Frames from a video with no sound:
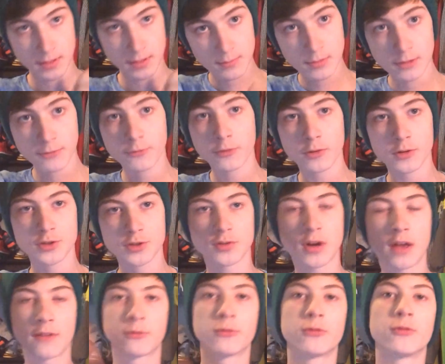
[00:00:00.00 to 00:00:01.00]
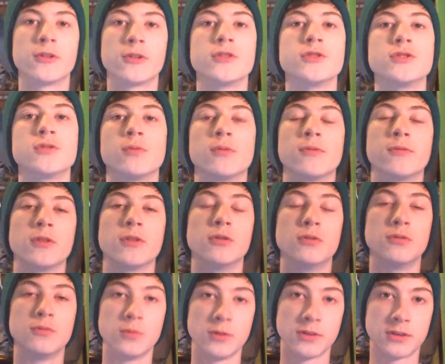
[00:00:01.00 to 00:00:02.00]
I made my first Ralph Reviews
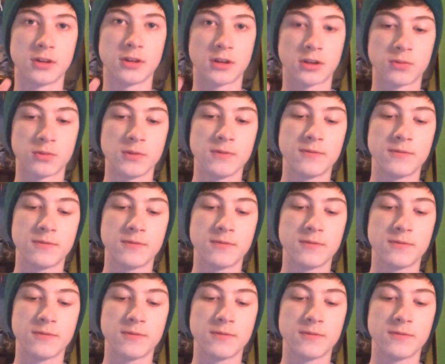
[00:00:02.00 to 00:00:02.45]
Reviewed with